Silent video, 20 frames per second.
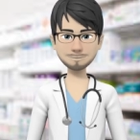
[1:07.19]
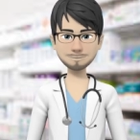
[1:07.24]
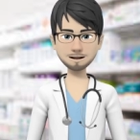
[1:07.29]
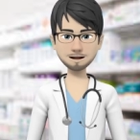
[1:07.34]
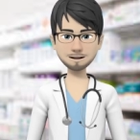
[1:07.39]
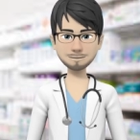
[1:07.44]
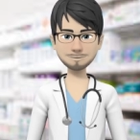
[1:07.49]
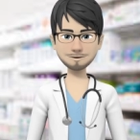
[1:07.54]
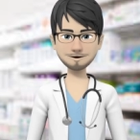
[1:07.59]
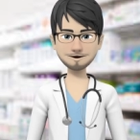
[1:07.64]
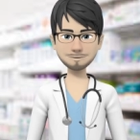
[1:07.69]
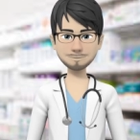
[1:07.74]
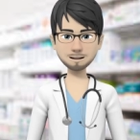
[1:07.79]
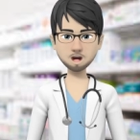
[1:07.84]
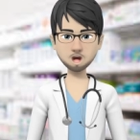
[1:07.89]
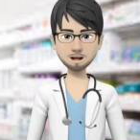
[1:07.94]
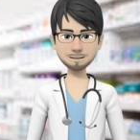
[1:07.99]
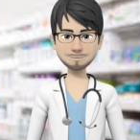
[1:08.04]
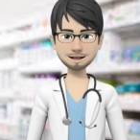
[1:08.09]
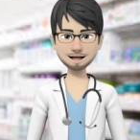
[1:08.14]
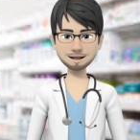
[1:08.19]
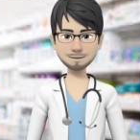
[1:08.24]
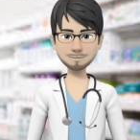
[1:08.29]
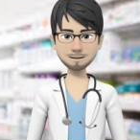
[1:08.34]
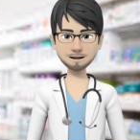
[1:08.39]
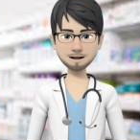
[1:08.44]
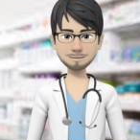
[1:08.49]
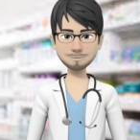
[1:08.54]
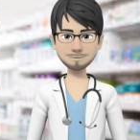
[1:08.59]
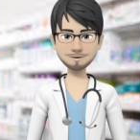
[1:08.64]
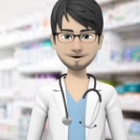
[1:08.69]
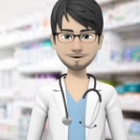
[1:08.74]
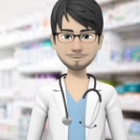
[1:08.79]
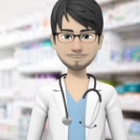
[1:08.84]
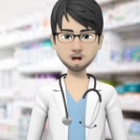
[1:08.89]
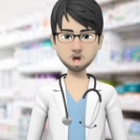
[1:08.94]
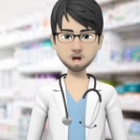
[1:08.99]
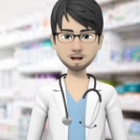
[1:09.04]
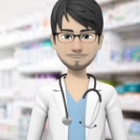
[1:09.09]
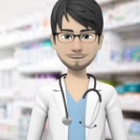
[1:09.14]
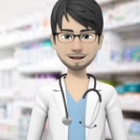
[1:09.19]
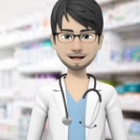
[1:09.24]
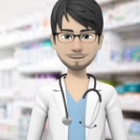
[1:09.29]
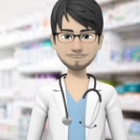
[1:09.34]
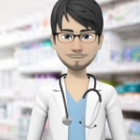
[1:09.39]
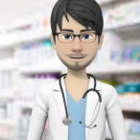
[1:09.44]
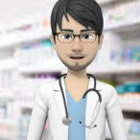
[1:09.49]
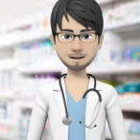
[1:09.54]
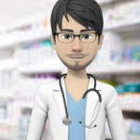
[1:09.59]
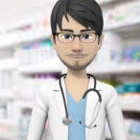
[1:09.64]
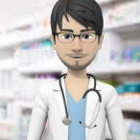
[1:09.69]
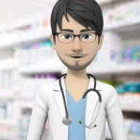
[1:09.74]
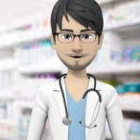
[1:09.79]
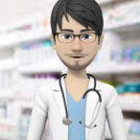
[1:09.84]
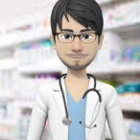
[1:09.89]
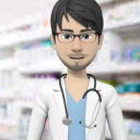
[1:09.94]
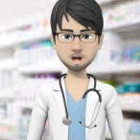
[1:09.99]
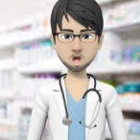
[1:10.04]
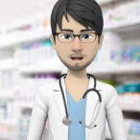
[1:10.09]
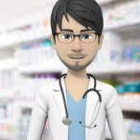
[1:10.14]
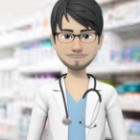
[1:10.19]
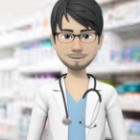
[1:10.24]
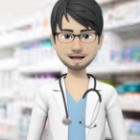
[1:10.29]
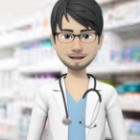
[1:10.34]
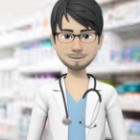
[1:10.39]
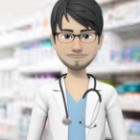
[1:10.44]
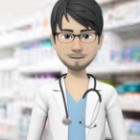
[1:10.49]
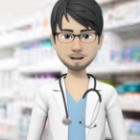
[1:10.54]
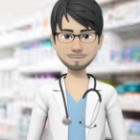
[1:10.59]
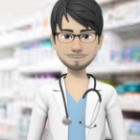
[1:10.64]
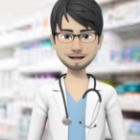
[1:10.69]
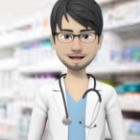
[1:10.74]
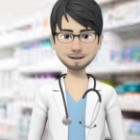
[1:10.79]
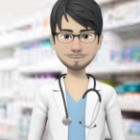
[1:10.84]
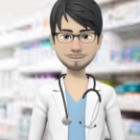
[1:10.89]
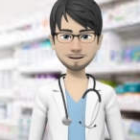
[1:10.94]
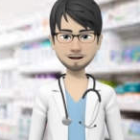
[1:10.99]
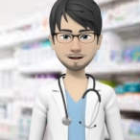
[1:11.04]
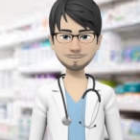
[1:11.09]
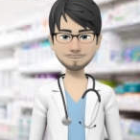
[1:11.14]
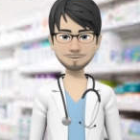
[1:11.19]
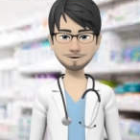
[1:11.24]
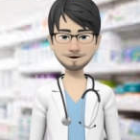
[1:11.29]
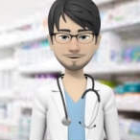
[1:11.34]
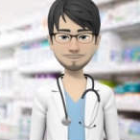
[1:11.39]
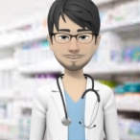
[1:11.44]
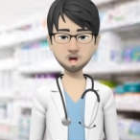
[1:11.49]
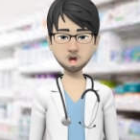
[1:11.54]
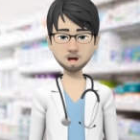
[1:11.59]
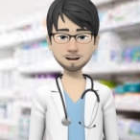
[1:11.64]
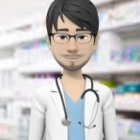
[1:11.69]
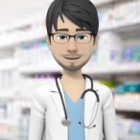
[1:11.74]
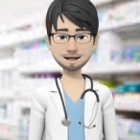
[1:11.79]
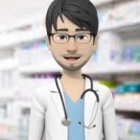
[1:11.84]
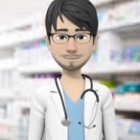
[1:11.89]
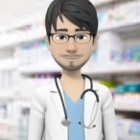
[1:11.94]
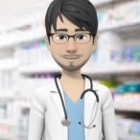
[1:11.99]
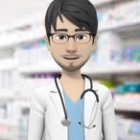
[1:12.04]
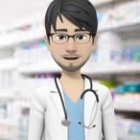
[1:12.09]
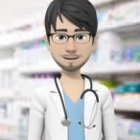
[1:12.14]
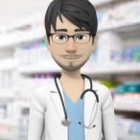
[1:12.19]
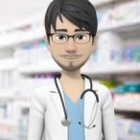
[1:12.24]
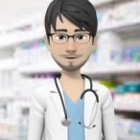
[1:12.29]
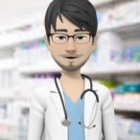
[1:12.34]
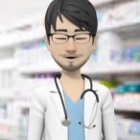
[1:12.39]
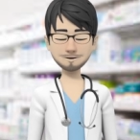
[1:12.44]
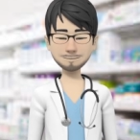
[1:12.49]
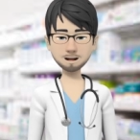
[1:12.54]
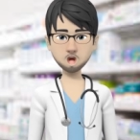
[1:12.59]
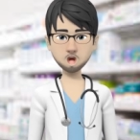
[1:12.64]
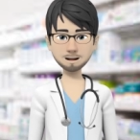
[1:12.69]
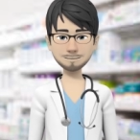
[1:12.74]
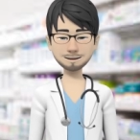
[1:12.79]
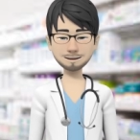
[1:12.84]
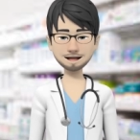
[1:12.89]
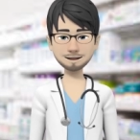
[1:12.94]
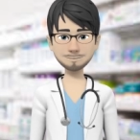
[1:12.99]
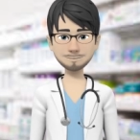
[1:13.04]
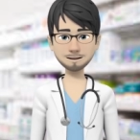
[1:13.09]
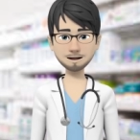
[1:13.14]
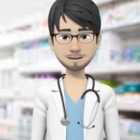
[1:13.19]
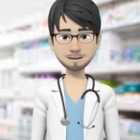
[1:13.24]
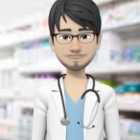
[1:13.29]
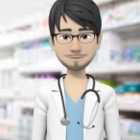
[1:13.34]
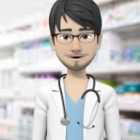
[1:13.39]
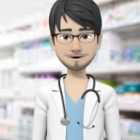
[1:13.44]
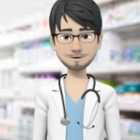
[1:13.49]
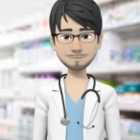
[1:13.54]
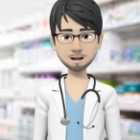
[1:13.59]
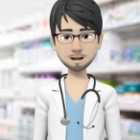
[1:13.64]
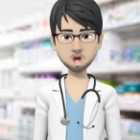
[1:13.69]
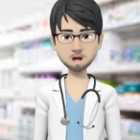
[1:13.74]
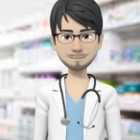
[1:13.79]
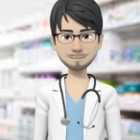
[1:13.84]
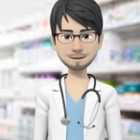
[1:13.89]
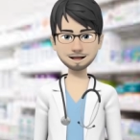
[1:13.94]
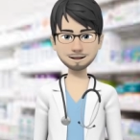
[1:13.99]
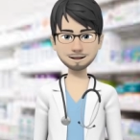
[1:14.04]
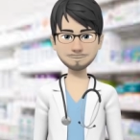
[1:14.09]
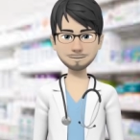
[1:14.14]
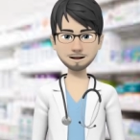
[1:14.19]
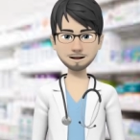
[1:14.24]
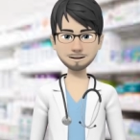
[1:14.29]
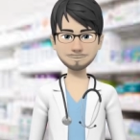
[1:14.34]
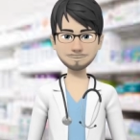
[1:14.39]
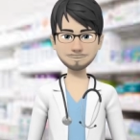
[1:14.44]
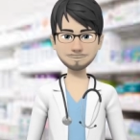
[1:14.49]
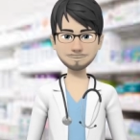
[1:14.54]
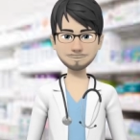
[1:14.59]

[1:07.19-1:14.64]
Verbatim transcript: For more information on Clonidine HCL, or if any of these side effects persist or worsen, contact your pharmacist or doctor promptly.